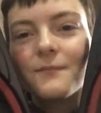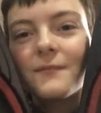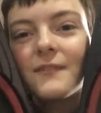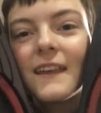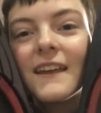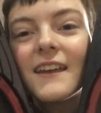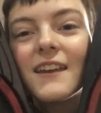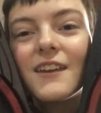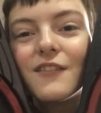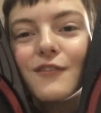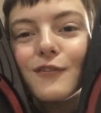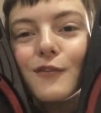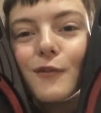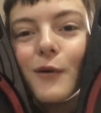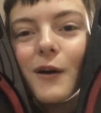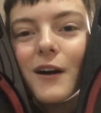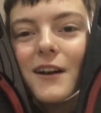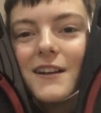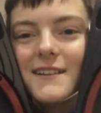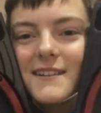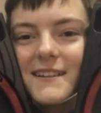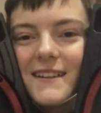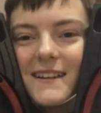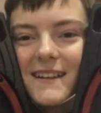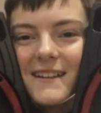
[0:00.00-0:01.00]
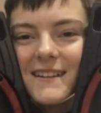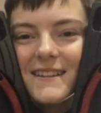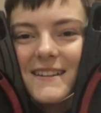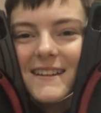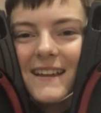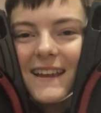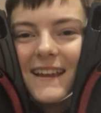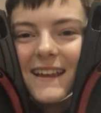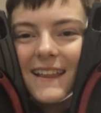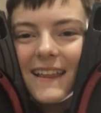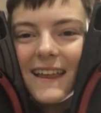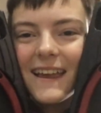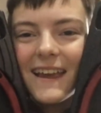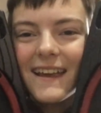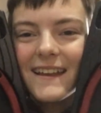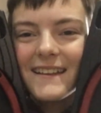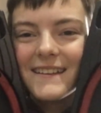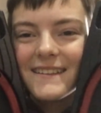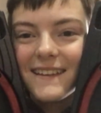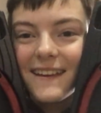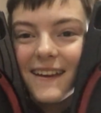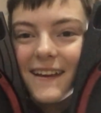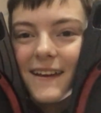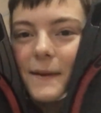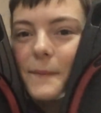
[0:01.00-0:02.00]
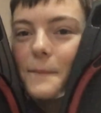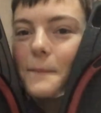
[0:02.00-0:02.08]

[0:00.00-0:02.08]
Thank you for watching. See you later.